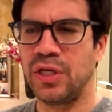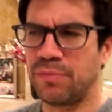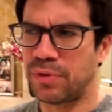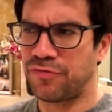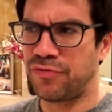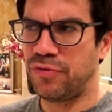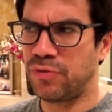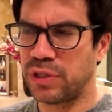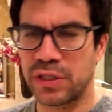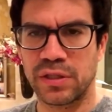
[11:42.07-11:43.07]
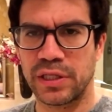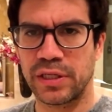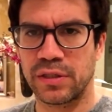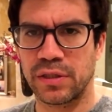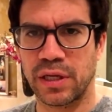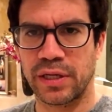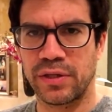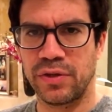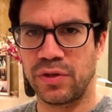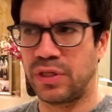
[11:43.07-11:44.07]
But if you click on that and you're like,
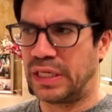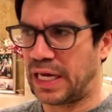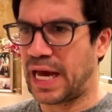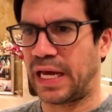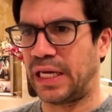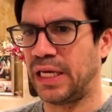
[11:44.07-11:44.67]
good God,